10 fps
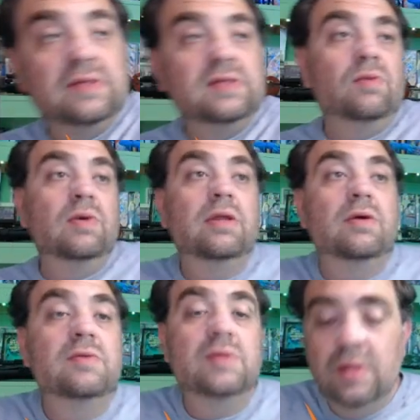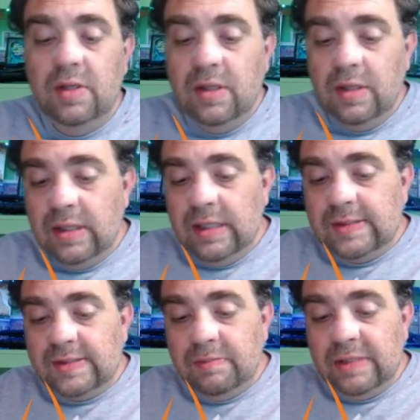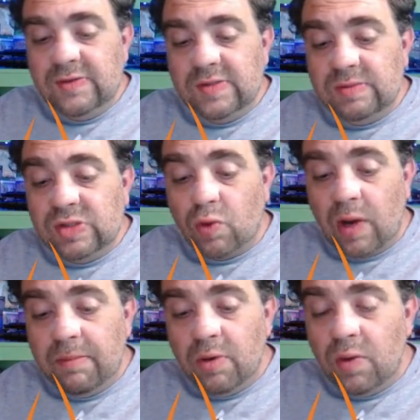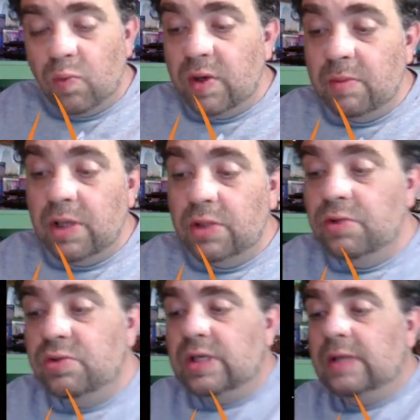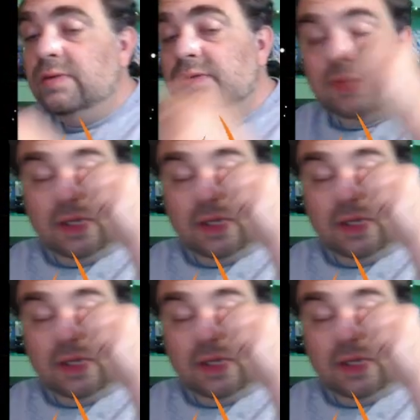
to win those is to be a subscriber on one of my 2 channels,